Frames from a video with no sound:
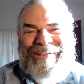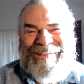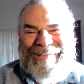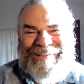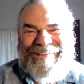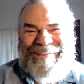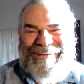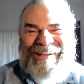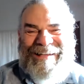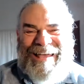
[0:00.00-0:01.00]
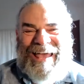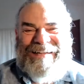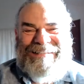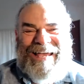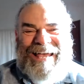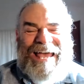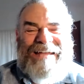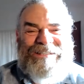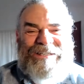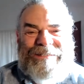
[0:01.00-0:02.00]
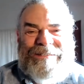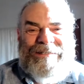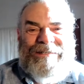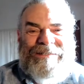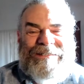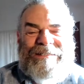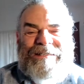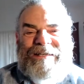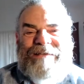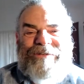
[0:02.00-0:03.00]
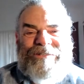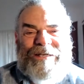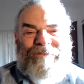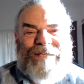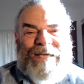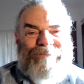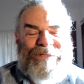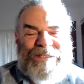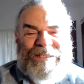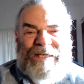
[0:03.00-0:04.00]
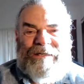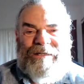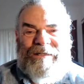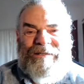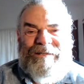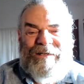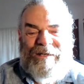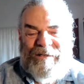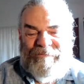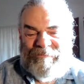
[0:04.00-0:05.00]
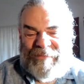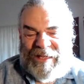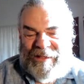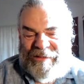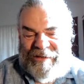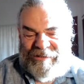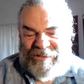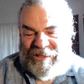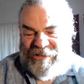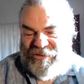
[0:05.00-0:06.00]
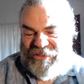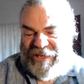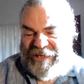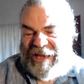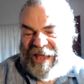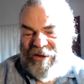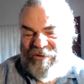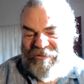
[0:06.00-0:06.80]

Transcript: you know, and just to give yourself time to settle. There's a new thing now, a